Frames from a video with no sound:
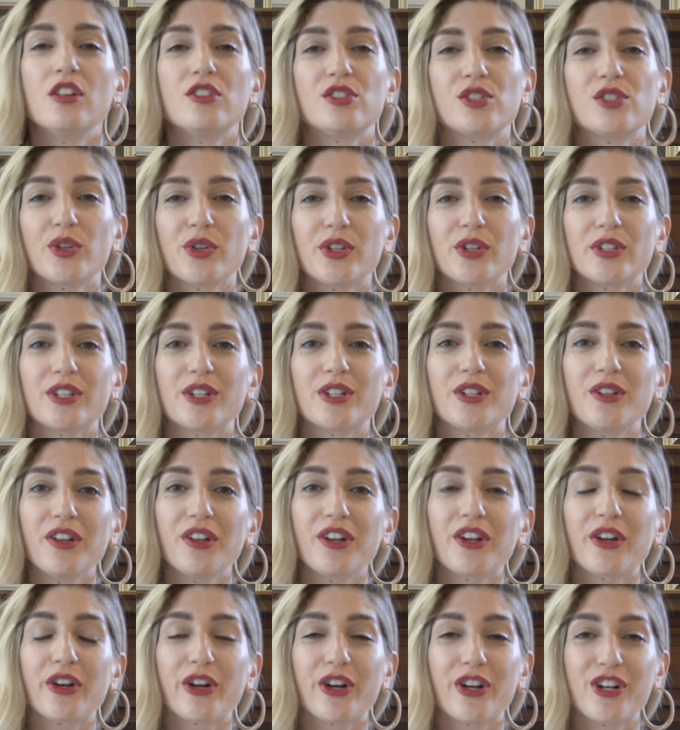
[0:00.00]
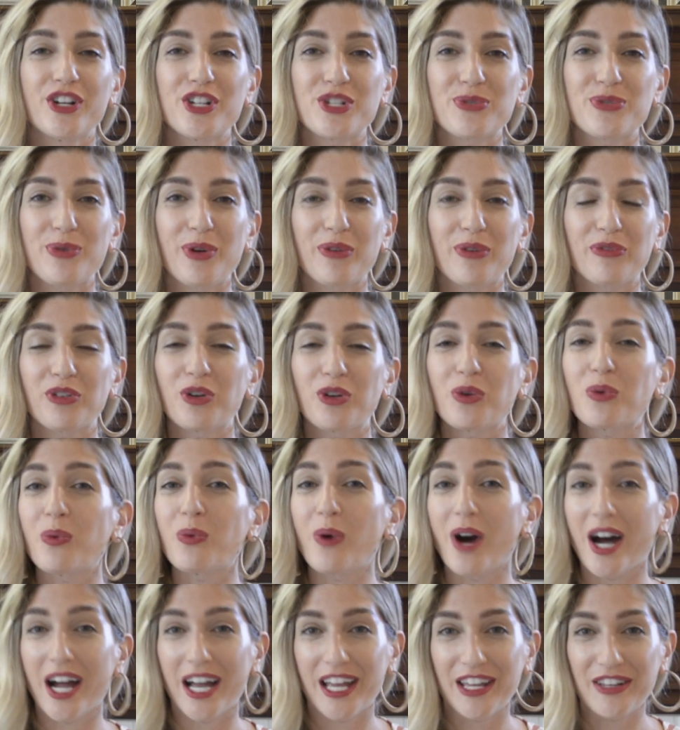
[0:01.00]
So a little encouragement for
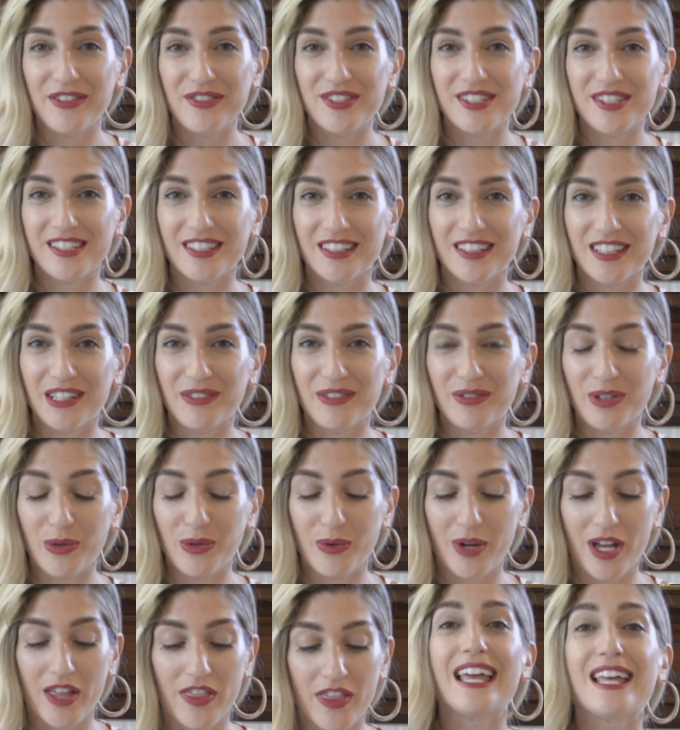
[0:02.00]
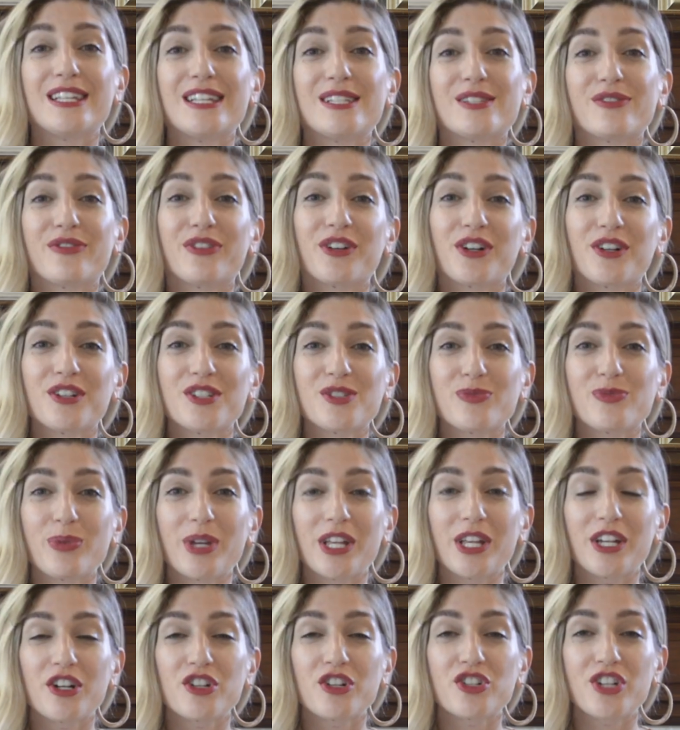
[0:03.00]
wives to leave you with is First
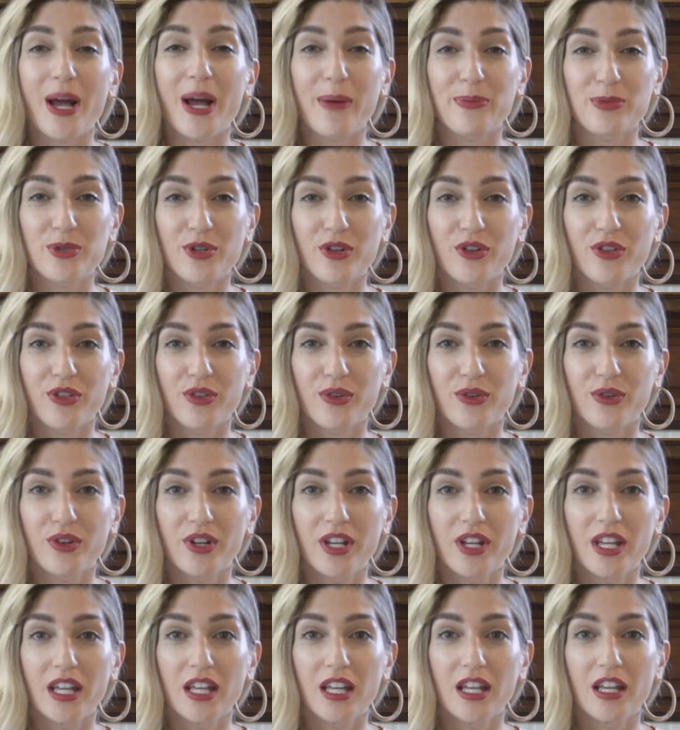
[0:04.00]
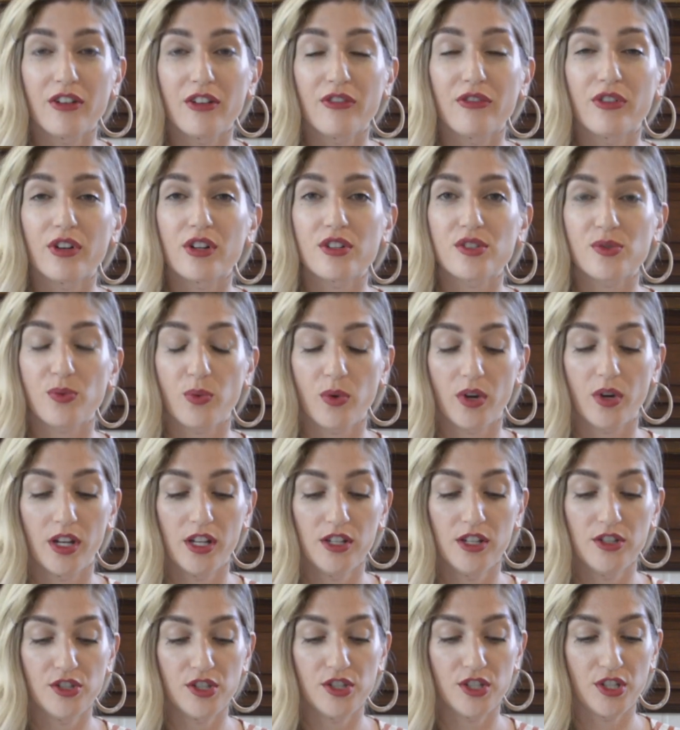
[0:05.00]
Peter chapter three, verse one
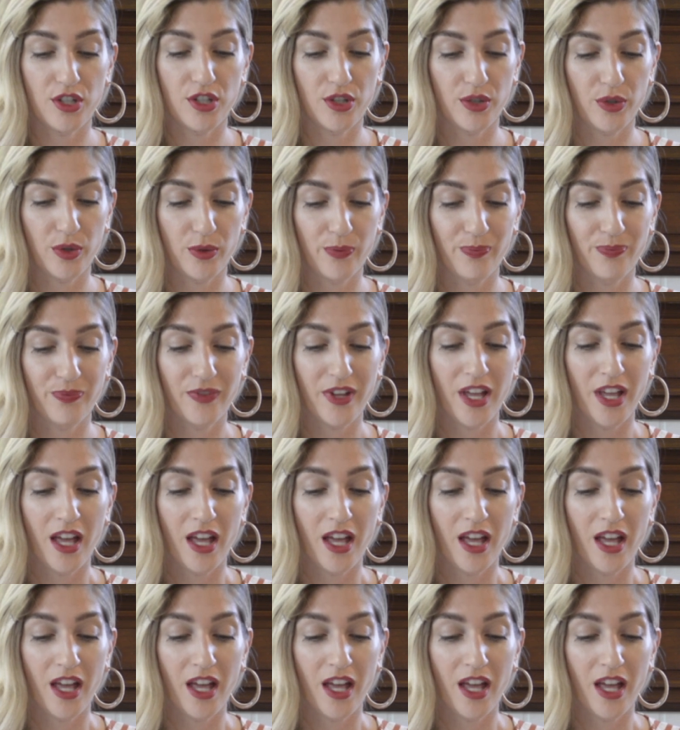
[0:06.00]
and two.